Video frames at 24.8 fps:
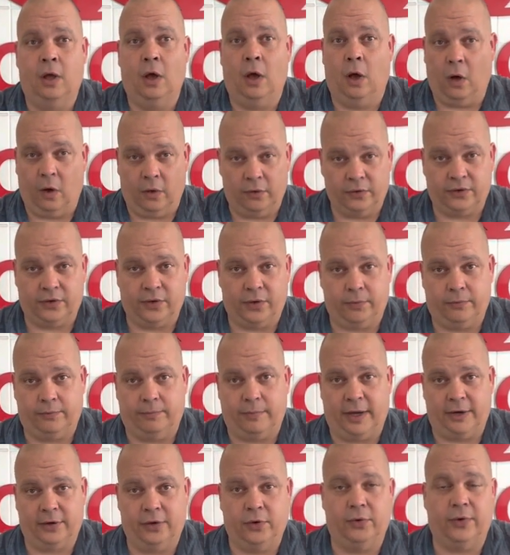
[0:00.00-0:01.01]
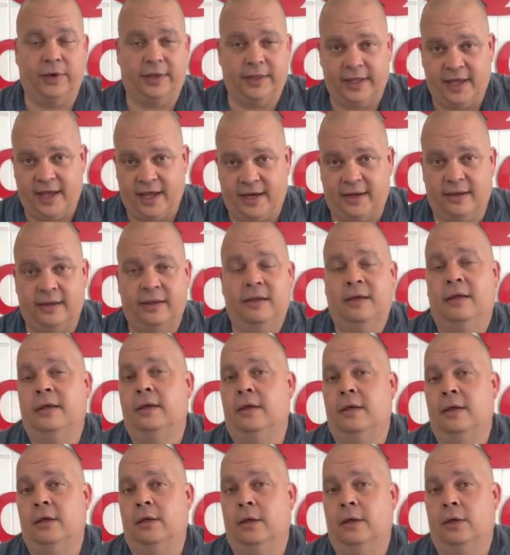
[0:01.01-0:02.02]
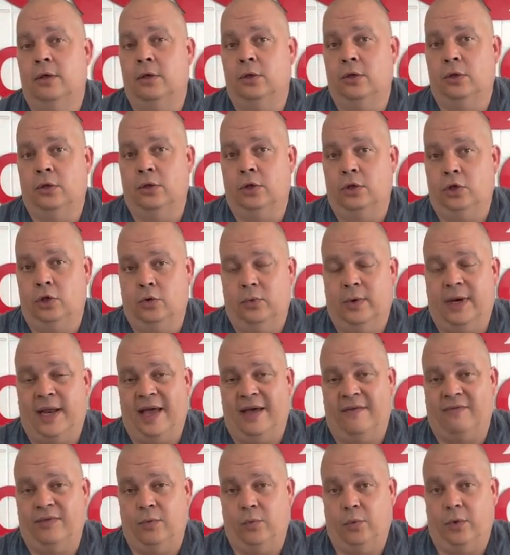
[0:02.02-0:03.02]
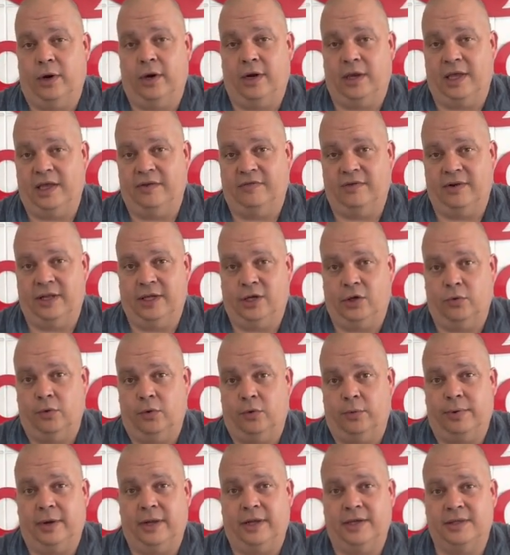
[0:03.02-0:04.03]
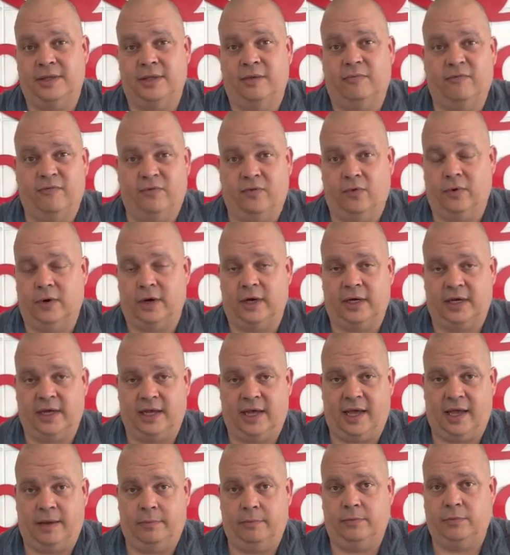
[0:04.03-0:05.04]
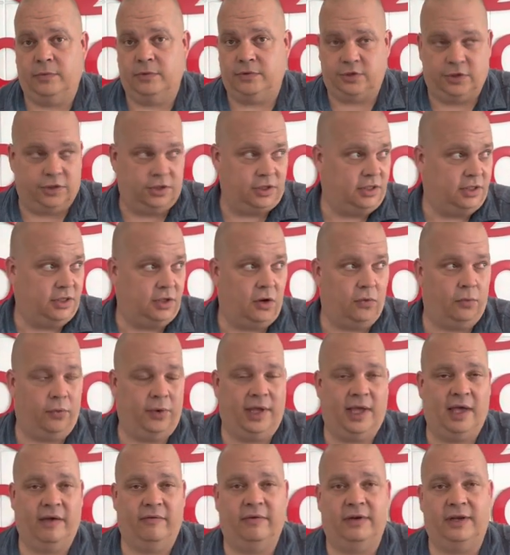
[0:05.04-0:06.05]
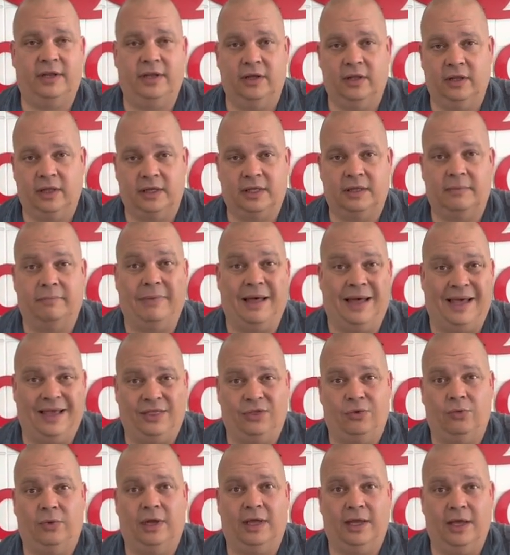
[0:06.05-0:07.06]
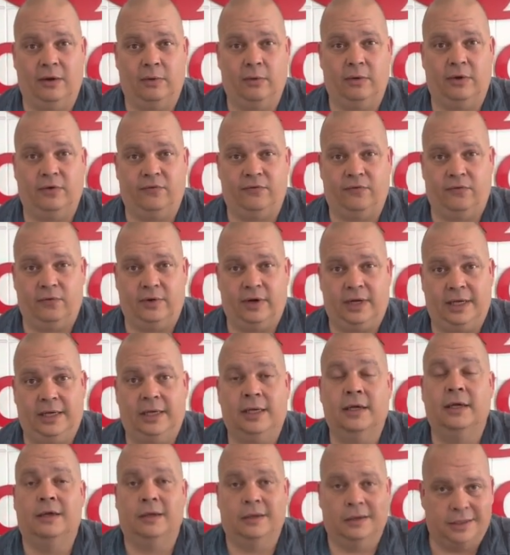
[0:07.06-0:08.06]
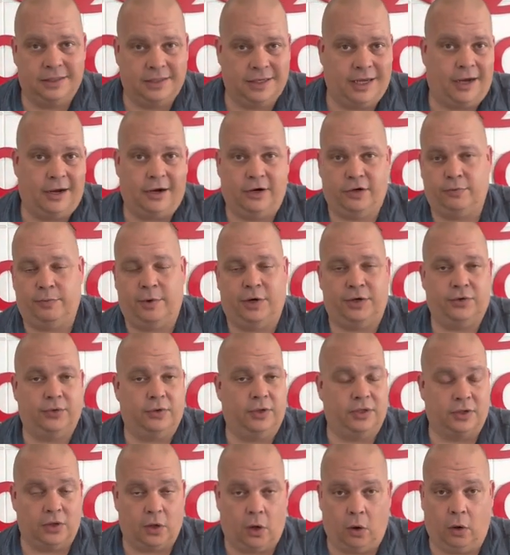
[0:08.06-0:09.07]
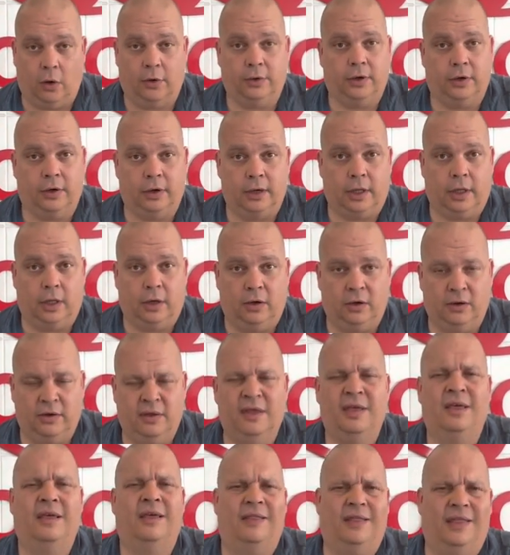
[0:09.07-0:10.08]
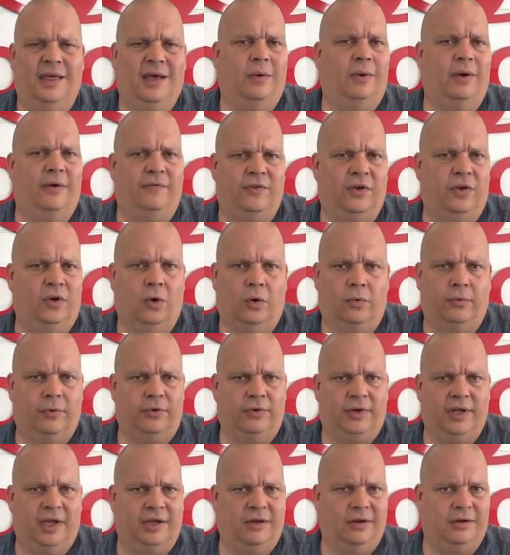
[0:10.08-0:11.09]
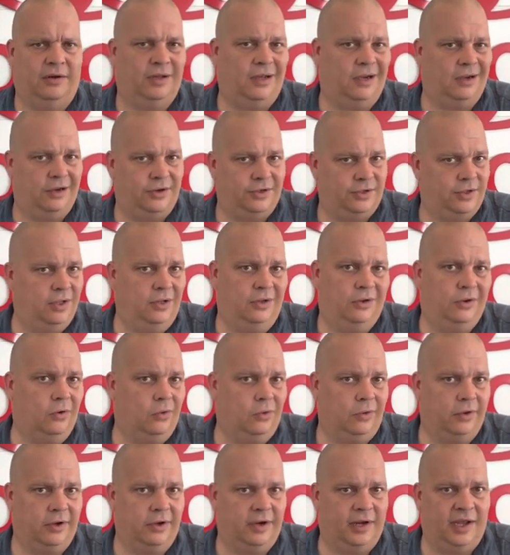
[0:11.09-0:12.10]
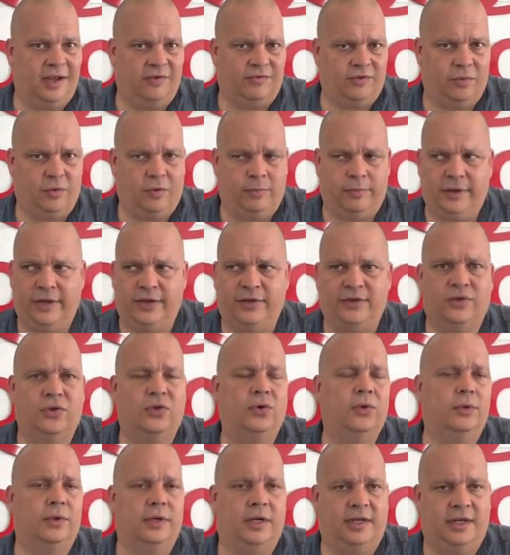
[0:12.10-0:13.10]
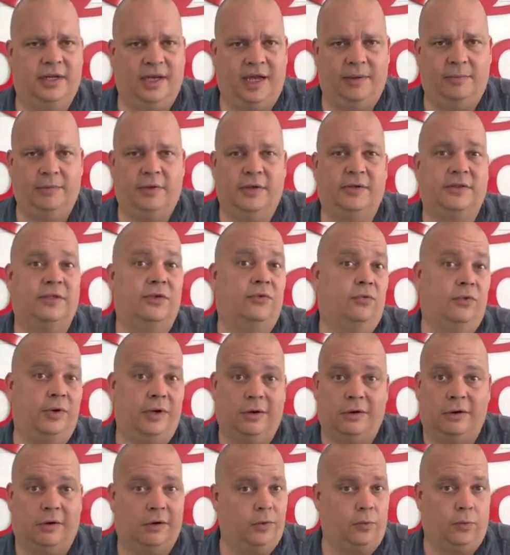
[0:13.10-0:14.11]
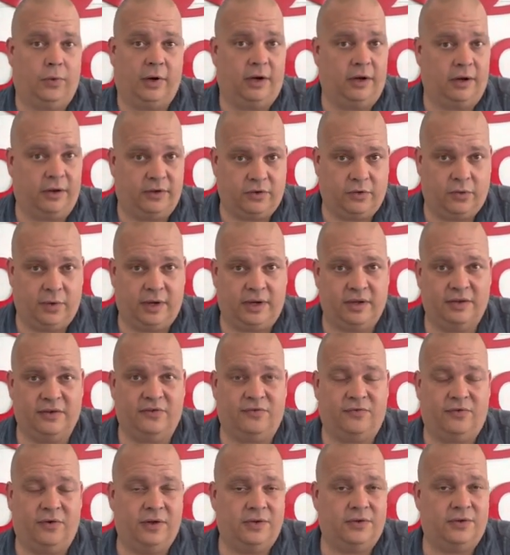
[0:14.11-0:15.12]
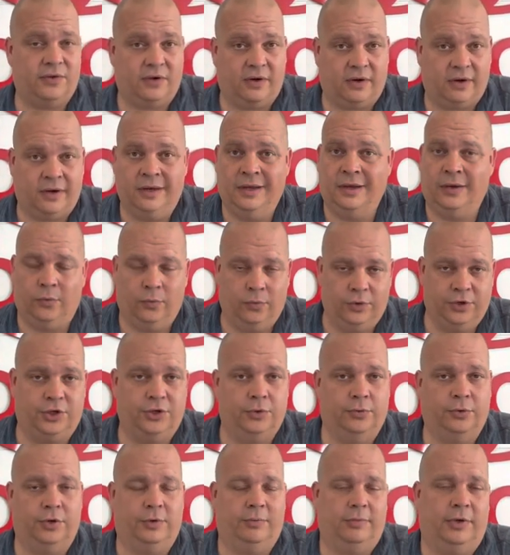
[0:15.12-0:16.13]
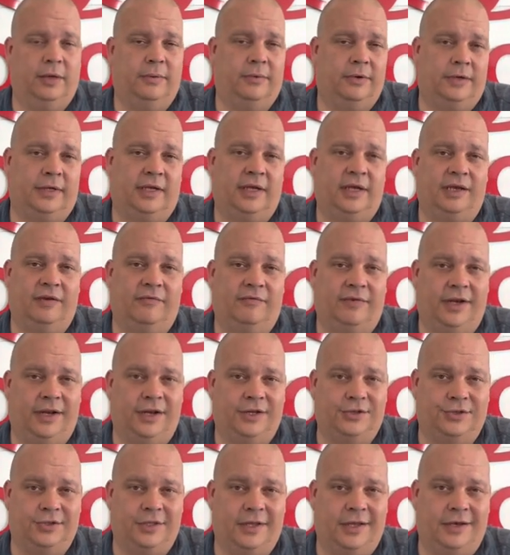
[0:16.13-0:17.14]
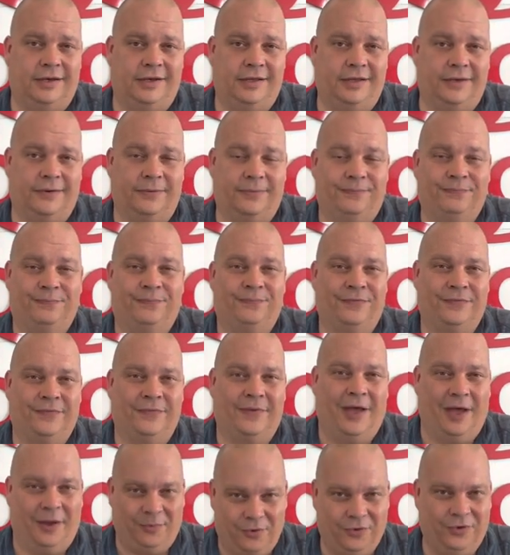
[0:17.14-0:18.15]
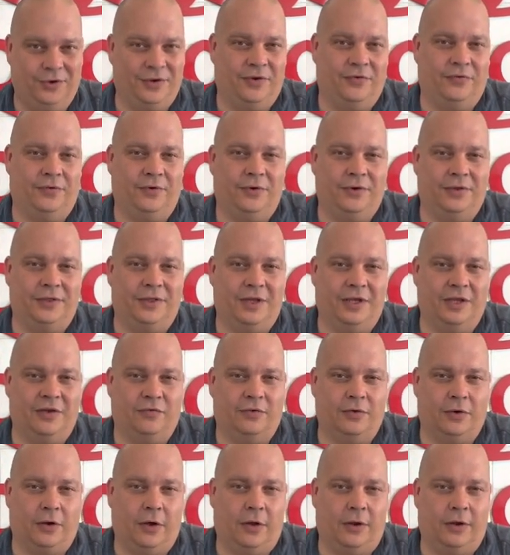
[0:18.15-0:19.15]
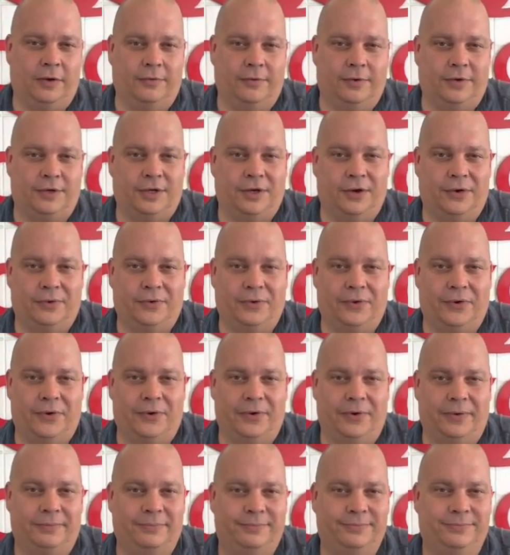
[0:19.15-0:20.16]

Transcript: Also, by doing that, you would have them wearing evenly. You would replace them four at a time, just as uh, we have a deal at the buy three, get one free tire special that's all year long. That way, if you don't rotate your tires, then you're only gonna have to replace two at a time because the rear aren't wearing as quick as the fronts are, which you wouldn't be able to take advantage of that deal. I'm Christopher, and thank you for calling Russ Darrow Toyota.